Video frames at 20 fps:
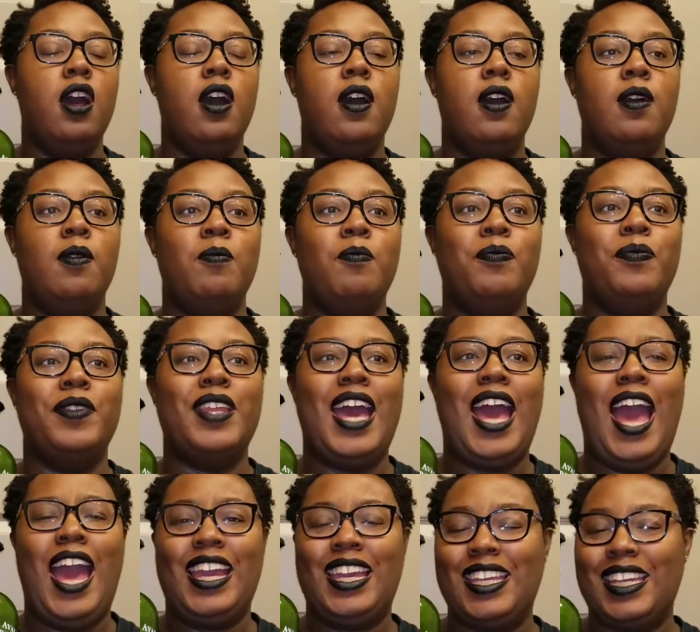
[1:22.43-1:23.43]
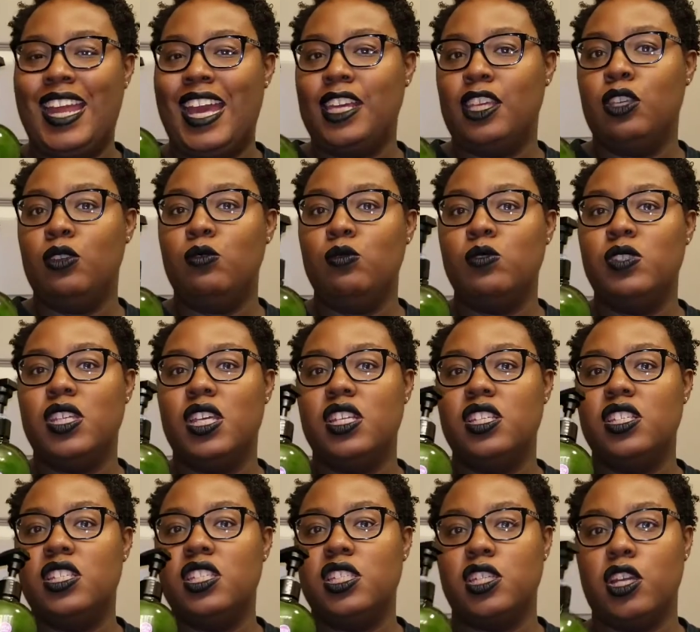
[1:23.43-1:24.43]
I cannot use
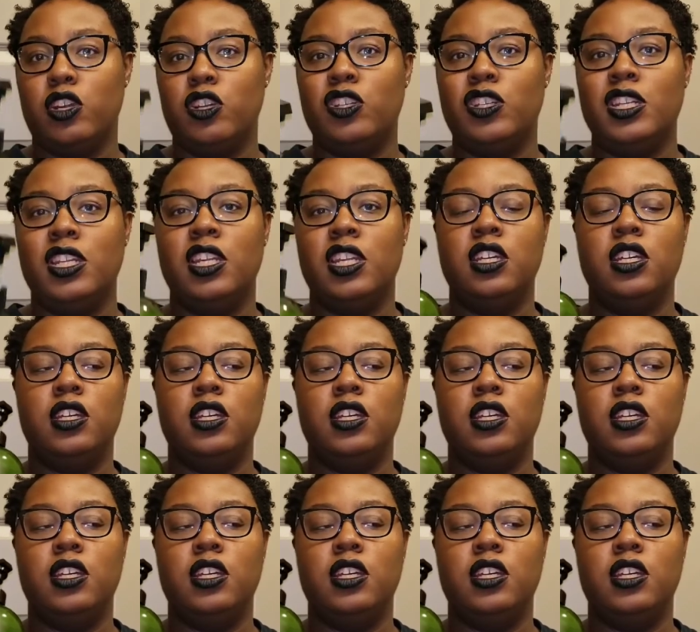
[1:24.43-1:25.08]
certain